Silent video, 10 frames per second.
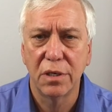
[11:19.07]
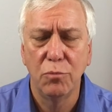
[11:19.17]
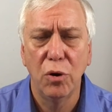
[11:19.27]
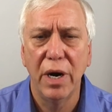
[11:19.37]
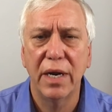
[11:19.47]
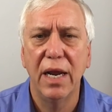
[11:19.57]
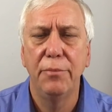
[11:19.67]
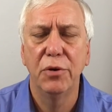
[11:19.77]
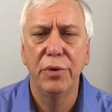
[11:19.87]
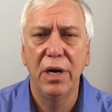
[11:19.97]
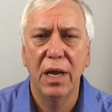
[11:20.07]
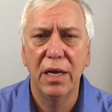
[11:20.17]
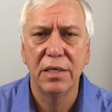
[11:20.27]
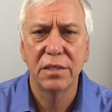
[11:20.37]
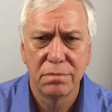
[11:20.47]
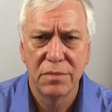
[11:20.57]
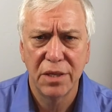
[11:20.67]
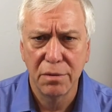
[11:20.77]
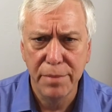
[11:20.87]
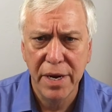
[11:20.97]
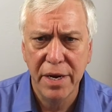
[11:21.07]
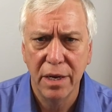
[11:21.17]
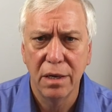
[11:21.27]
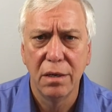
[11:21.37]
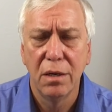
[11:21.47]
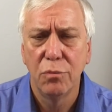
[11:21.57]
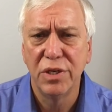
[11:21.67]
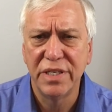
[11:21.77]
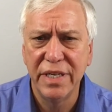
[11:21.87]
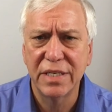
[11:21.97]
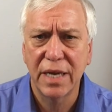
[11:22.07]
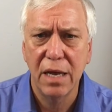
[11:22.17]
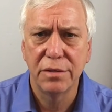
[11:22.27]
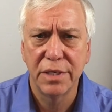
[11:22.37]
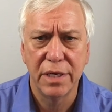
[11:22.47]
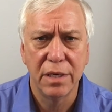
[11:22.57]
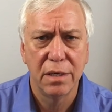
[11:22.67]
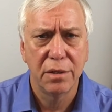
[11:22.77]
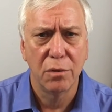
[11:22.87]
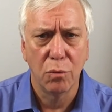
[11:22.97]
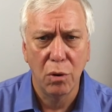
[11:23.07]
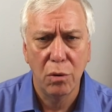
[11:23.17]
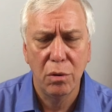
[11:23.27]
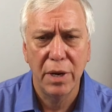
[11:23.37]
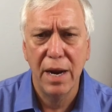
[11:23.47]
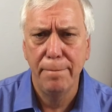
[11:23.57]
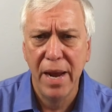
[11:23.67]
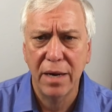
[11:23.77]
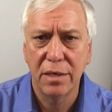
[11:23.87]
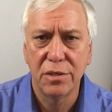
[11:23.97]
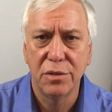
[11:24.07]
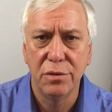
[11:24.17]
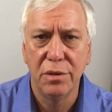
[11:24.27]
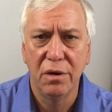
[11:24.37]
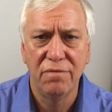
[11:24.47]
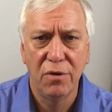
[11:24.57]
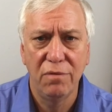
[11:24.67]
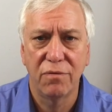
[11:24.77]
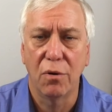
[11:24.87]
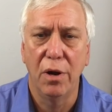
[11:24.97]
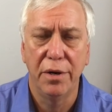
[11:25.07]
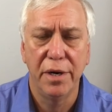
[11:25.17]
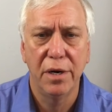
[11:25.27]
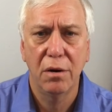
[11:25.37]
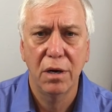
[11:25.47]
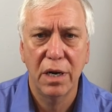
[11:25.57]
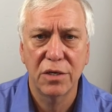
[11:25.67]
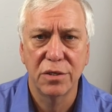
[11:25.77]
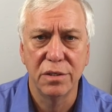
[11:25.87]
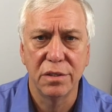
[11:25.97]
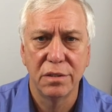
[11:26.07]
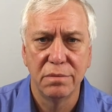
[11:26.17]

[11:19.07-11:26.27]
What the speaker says: the more I came to realize that the media was discounting the role and magnitude of vote fraud in our elections.